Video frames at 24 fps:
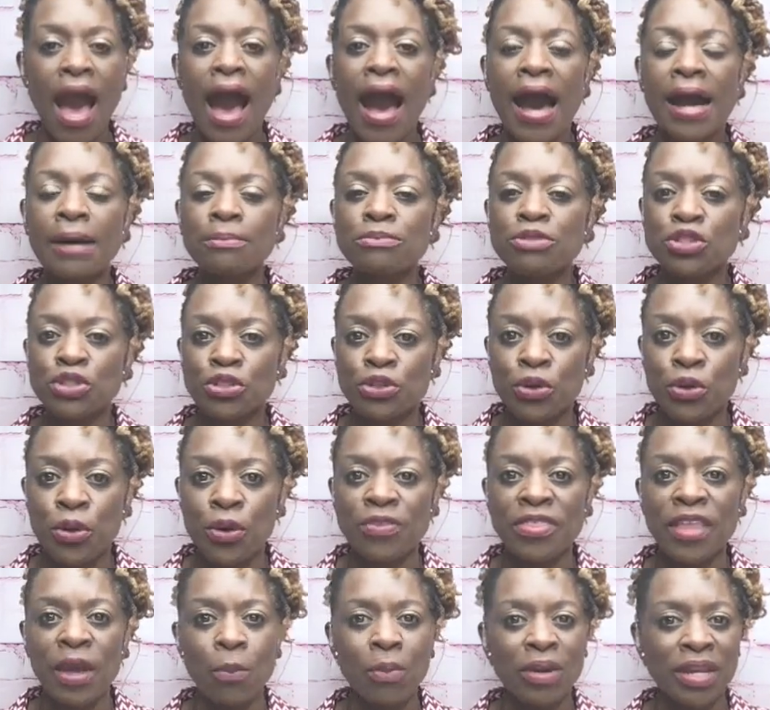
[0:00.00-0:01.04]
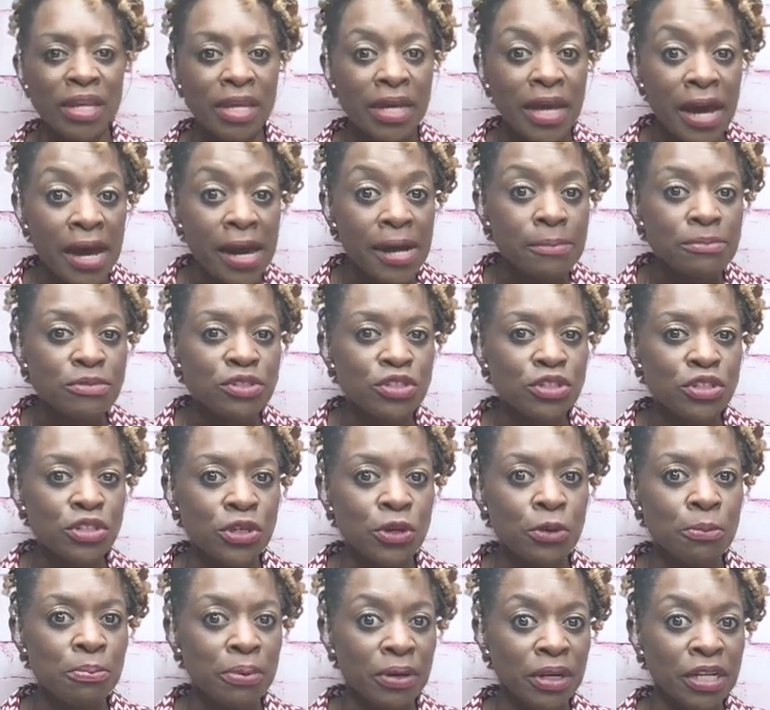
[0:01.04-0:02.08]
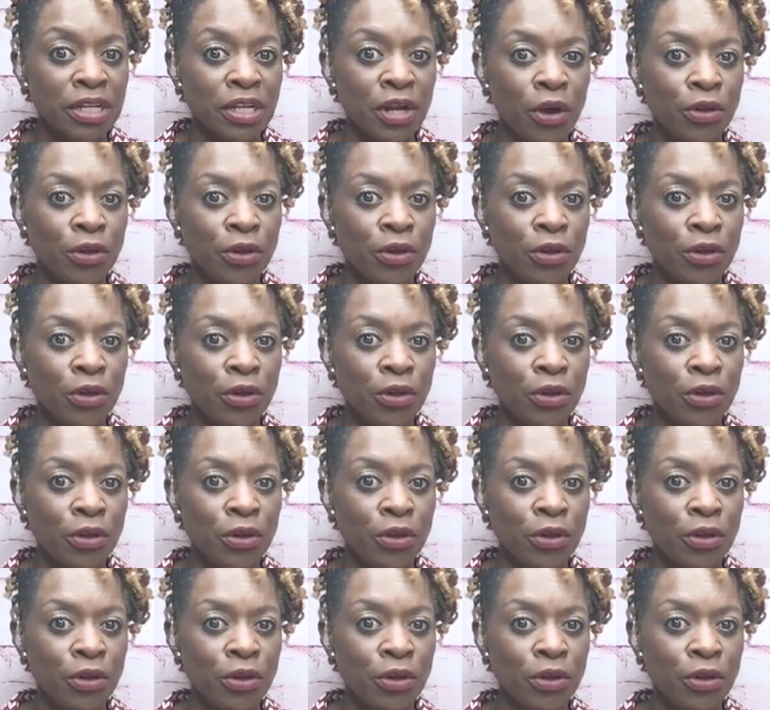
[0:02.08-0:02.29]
I'm sure that when it comes to you putting